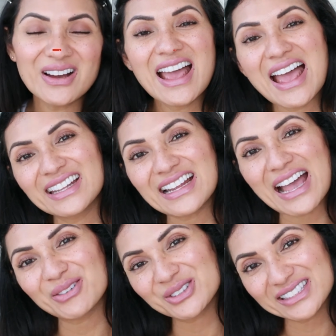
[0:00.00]
and
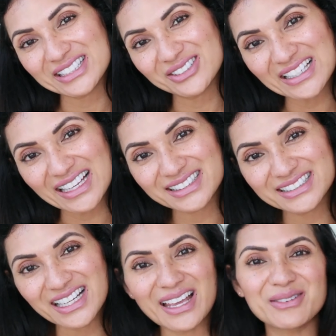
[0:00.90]
I will see you next
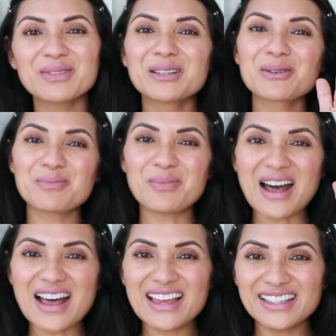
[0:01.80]
time.
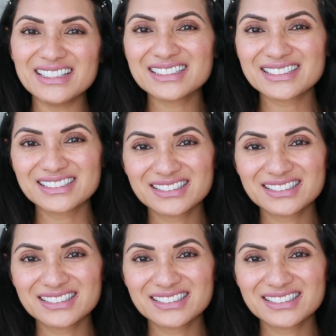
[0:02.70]
Bye!